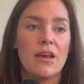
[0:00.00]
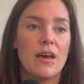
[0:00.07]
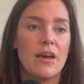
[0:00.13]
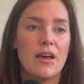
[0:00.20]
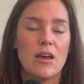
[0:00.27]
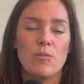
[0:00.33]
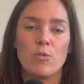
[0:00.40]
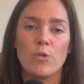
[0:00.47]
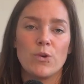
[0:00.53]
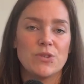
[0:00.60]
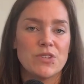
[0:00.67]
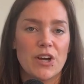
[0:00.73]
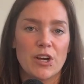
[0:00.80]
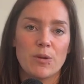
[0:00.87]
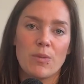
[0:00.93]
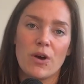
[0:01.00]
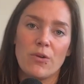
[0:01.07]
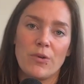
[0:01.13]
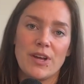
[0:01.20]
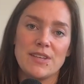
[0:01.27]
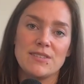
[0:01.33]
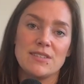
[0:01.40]
We'll talk about
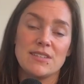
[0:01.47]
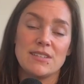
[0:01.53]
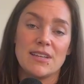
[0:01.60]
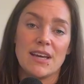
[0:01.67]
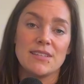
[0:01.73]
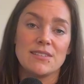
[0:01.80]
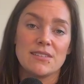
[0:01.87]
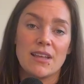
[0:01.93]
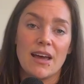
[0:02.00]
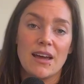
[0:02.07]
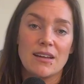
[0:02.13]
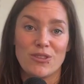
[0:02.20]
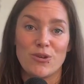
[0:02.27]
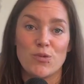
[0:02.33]
ways to test that. The